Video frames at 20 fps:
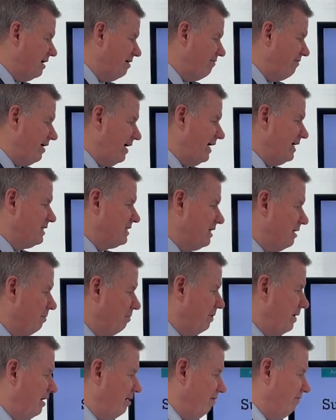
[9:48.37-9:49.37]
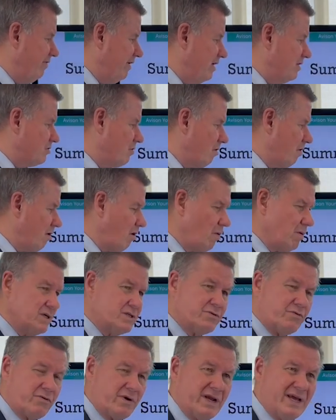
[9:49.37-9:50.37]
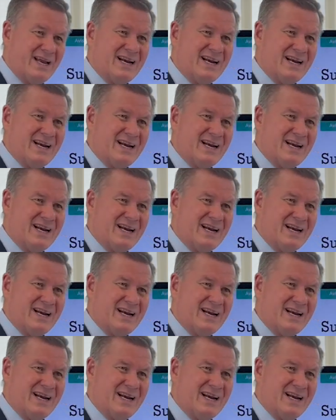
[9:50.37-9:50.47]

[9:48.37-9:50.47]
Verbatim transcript: advice, and BOVs are always free.